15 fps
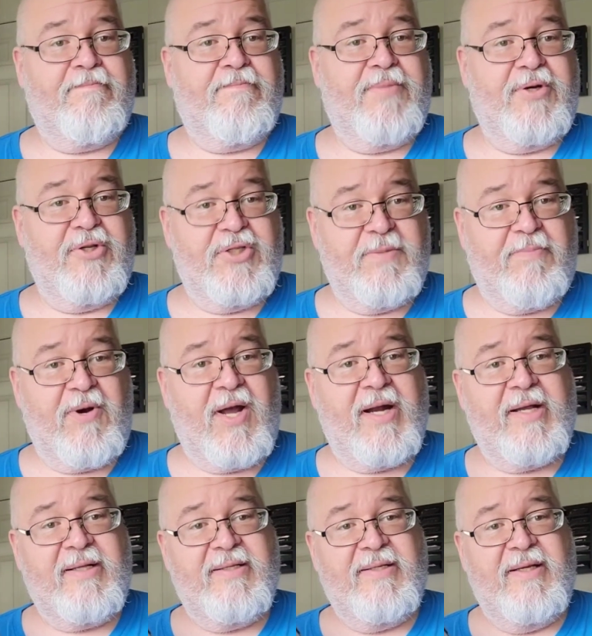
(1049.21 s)
Produce a
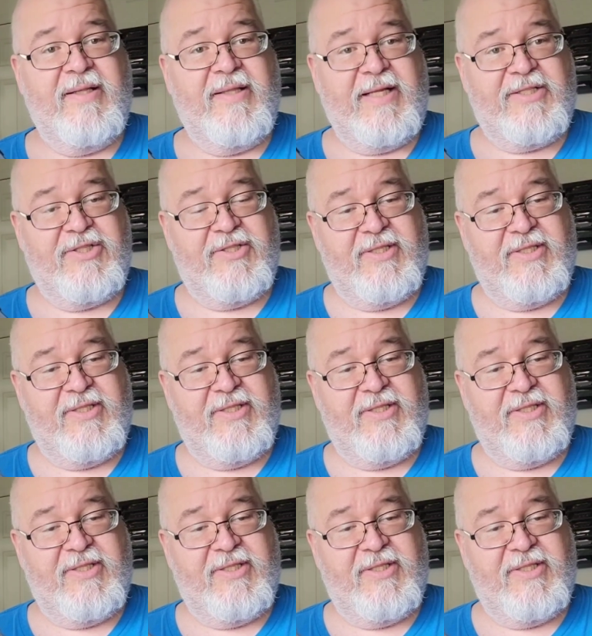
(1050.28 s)
product that's